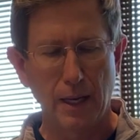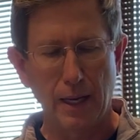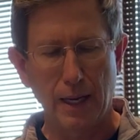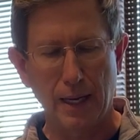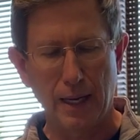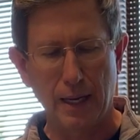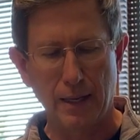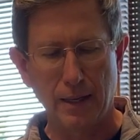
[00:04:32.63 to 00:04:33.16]

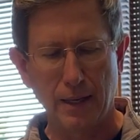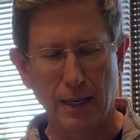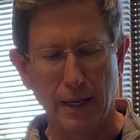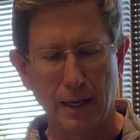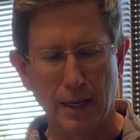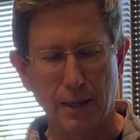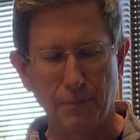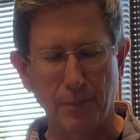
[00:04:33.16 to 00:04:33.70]
and
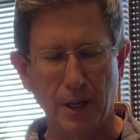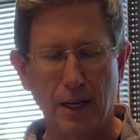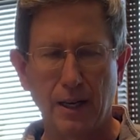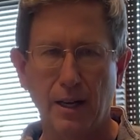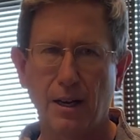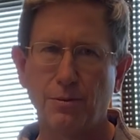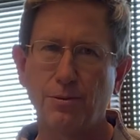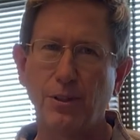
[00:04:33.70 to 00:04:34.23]

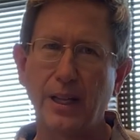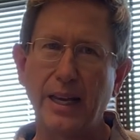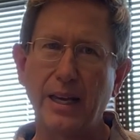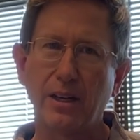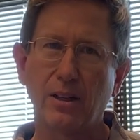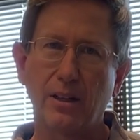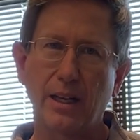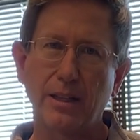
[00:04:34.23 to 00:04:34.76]
a
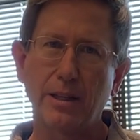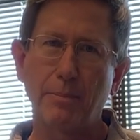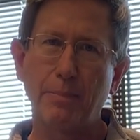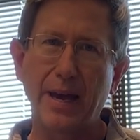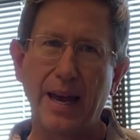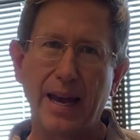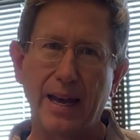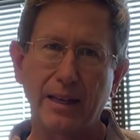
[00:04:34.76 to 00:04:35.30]
flannel on the
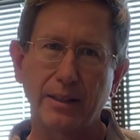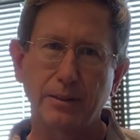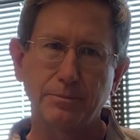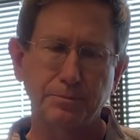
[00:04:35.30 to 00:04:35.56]
back.